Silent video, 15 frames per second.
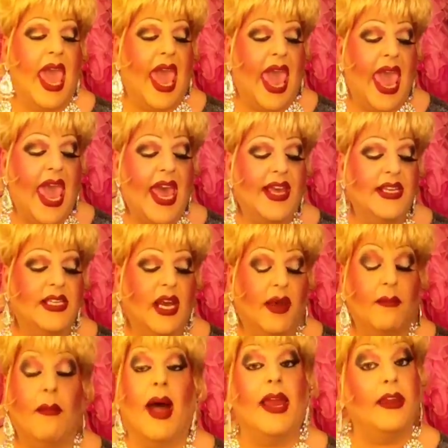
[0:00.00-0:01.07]
And
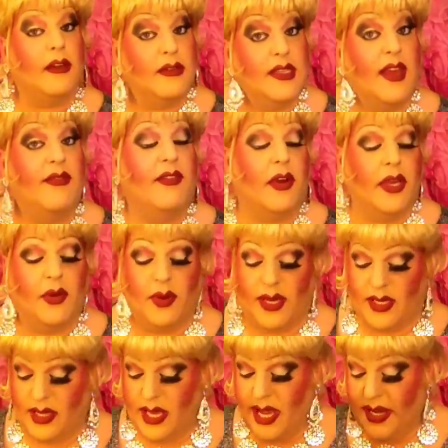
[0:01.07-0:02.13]
mine goes on very
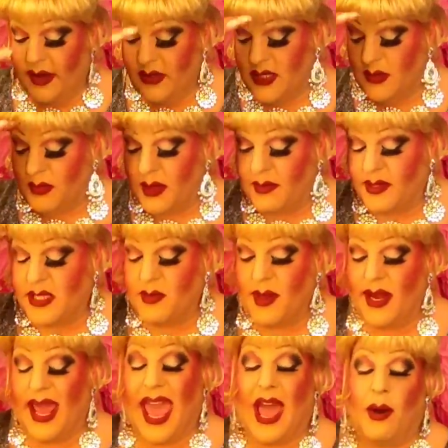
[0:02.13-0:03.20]
quickly. I know some people
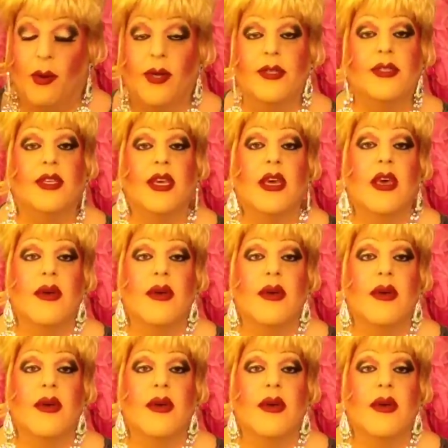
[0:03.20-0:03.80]
spend hours.